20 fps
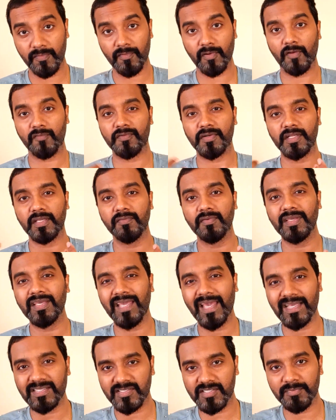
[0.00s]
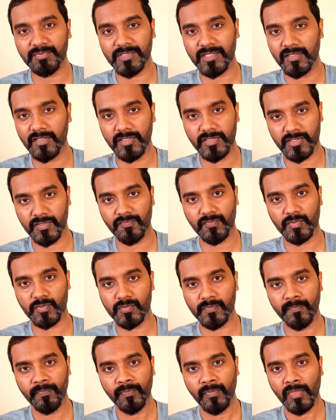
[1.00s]
even after giving exceptional
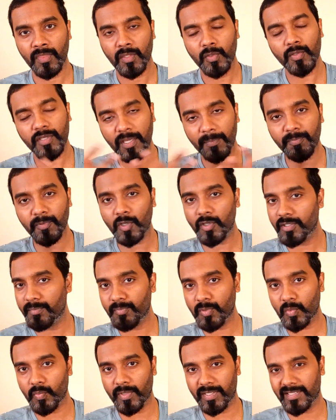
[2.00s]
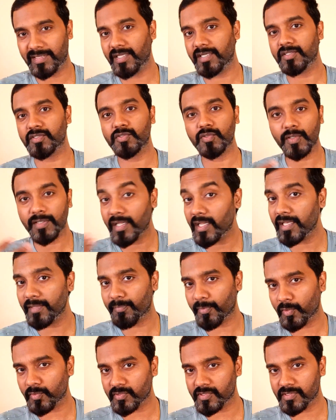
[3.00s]
interviews. You kept on improving. That is your daily
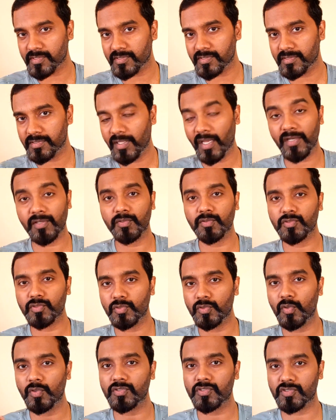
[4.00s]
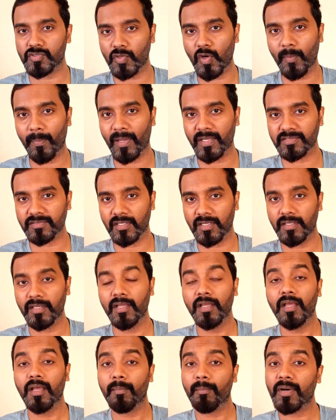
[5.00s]
process that you should not stop actually.
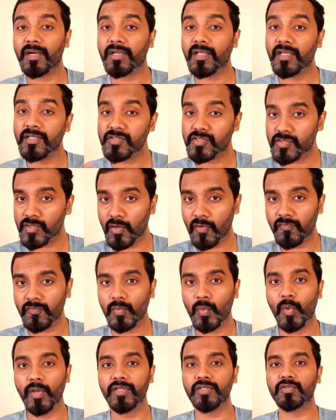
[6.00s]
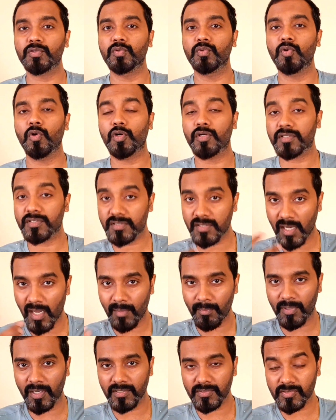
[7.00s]
But instead of going through
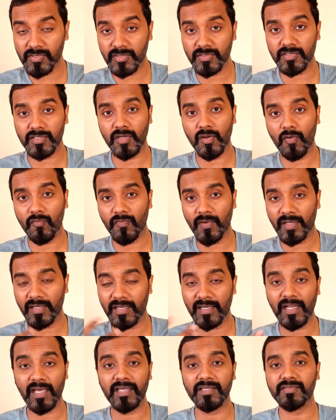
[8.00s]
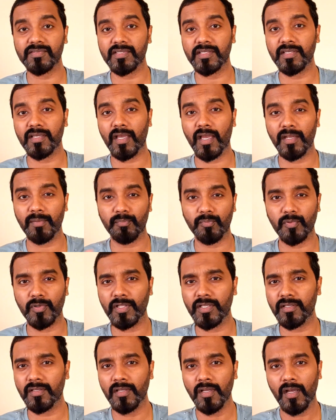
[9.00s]
traumas, instead of analyzing and
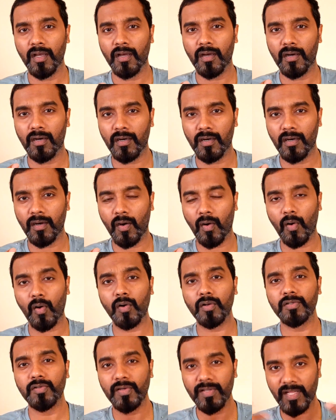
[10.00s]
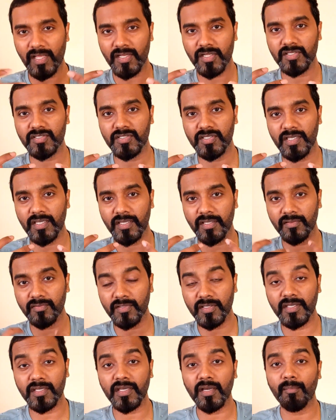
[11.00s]
putting uh, all your energy in
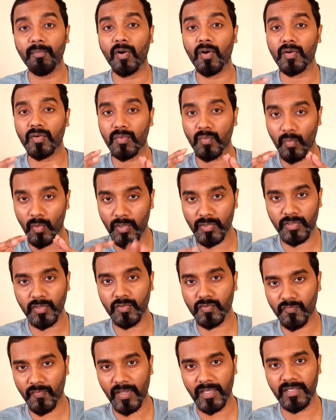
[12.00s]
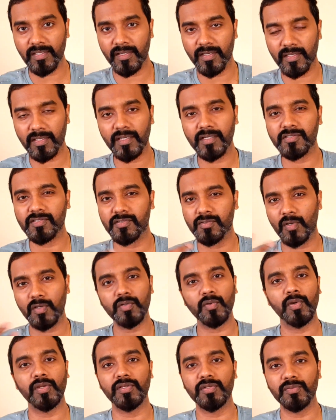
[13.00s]
thinking about what your failure, it's
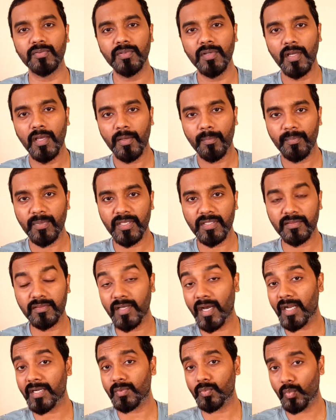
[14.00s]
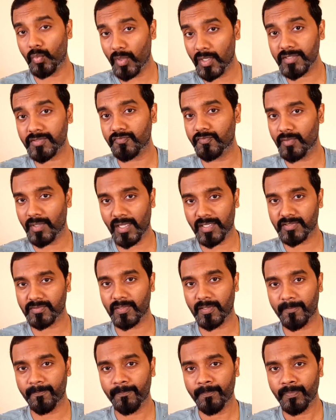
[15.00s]
not going to be that worthful
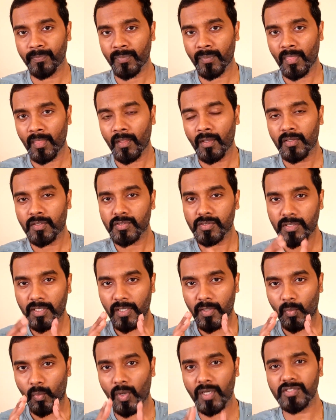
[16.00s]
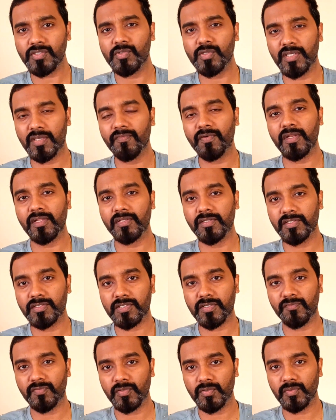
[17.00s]
actually. Once you given an
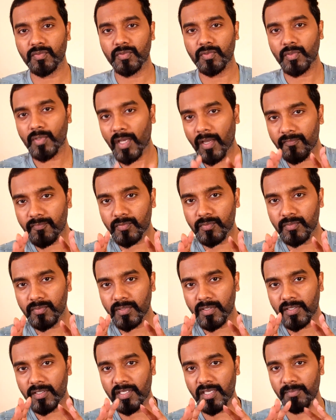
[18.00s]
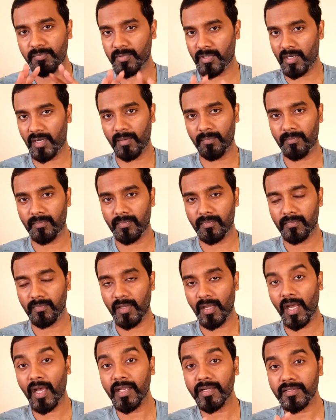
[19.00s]
interview, you have to keep calm
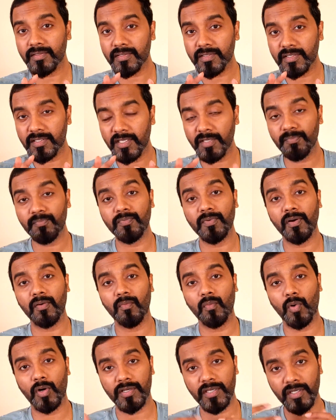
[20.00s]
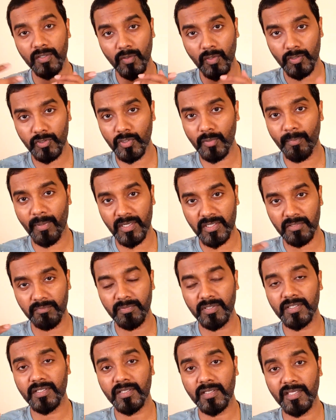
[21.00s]
and keep working on your
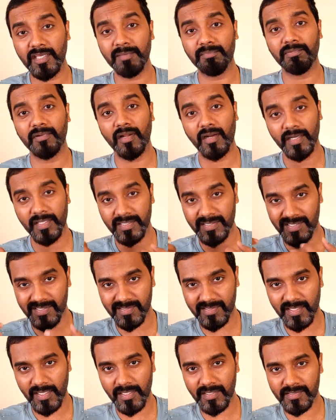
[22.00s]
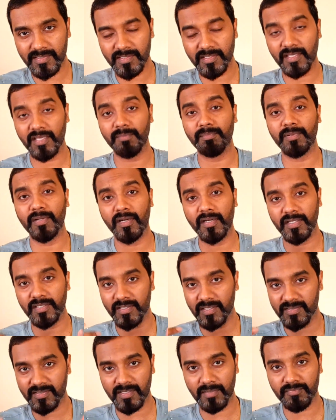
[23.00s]
betterment keep learning the skills keep learning
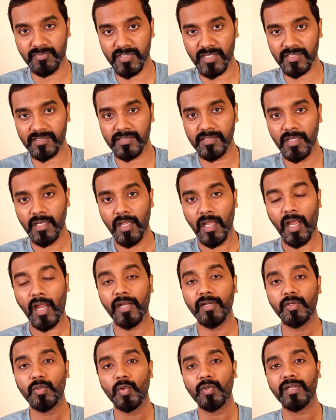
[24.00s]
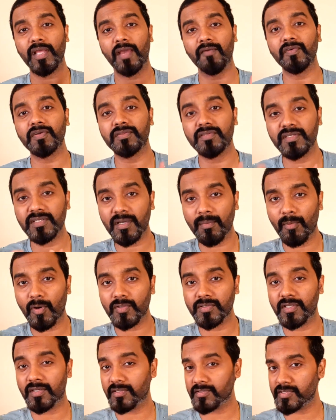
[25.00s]
the subjects and don't ever think
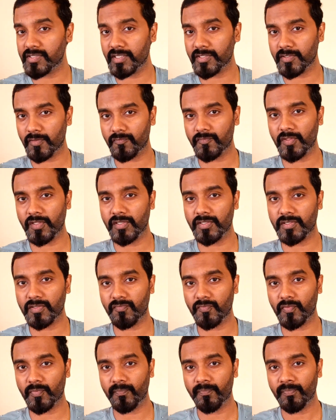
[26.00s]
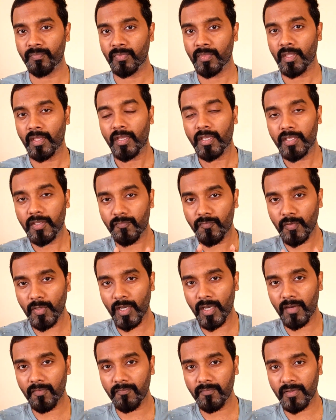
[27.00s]
about the result of the interview if you
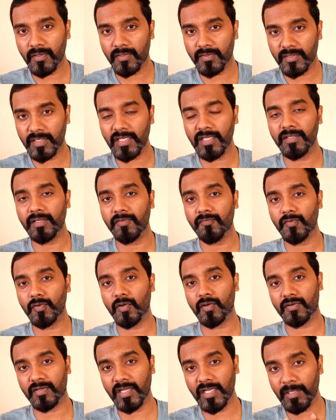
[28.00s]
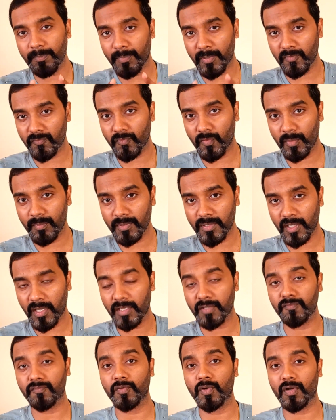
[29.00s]
have really if you are really performed
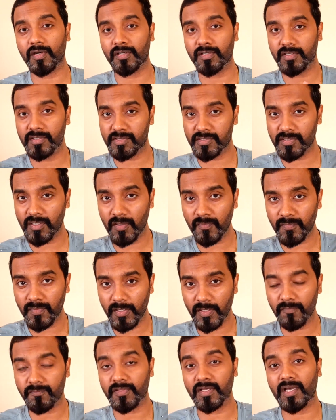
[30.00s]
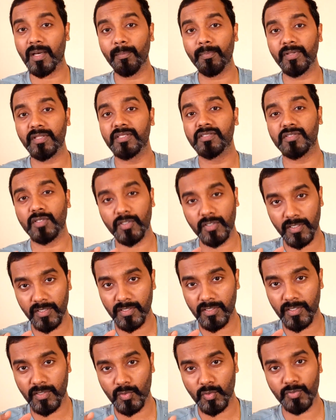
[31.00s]
and if you are deserved if the company is
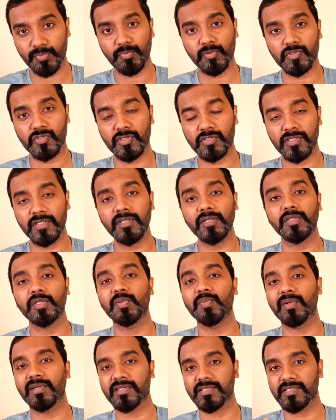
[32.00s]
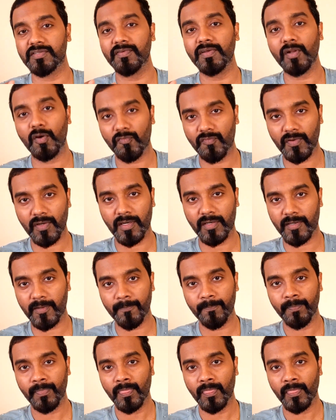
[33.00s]
in a good position you will receive an offer letter